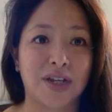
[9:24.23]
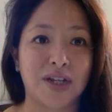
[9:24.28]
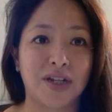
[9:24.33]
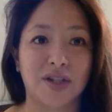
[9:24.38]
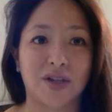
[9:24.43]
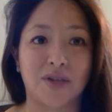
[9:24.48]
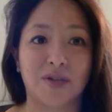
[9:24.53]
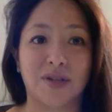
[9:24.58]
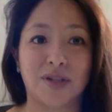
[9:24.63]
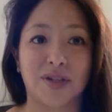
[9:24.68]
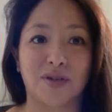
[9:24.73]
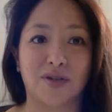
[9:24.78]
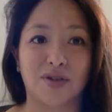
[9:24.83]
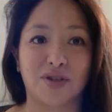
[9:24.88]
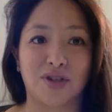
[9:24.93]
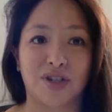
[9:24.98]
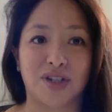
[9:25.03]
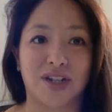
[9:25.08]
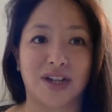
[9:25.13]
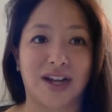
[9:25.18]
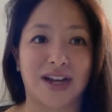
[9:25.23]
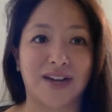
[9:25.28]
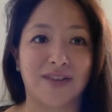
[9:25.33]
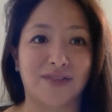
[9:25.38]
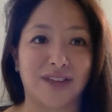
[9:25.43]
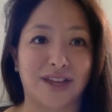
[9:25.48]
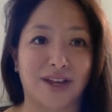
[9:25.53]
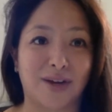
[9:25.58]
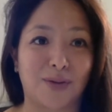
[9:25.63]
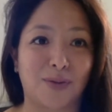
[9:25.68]
So it's not just kind
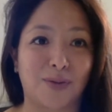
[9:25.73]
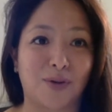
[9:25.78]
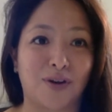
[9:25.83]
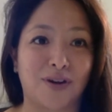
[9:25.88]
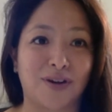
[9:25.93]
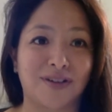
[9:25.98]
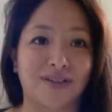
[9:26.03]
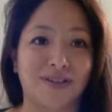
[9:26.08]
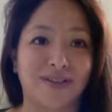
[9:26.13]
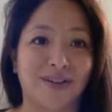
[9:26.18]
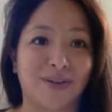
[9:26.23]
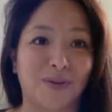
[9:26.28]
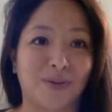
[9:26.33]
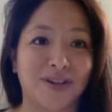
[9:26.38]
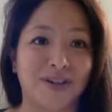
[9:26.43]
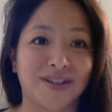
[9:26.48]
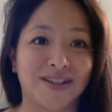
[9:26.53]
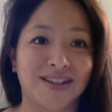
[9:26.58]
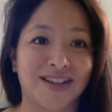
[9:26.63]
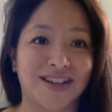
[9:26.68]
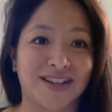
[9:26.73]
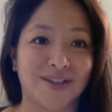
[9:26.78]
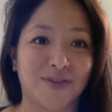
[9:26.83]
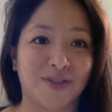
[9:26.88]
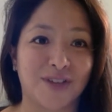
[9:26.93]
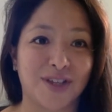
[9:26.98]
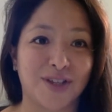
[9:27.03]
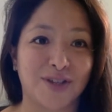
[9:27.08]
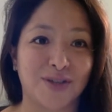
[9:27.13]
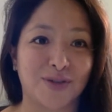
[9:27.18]
of like a one size
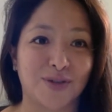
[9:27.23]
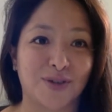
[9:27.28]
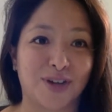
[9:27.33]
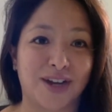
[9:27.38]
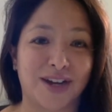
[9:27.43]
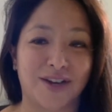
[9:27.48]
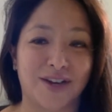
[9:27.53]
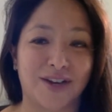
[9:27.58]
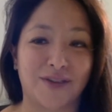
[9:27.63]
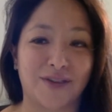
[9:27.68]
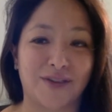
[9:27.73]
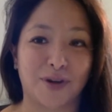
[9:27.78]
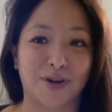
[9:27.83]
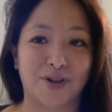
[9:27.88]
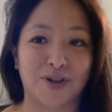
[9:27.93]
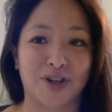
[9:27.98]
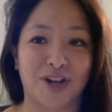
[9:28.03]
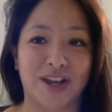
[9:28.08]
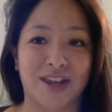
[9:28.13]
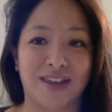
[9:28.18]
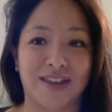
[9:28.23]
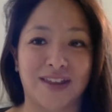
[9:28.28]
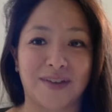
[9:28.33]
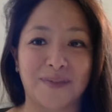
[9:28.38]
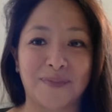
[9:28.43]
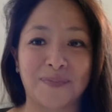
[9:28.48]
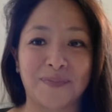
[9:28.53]
fits all kind of approach either.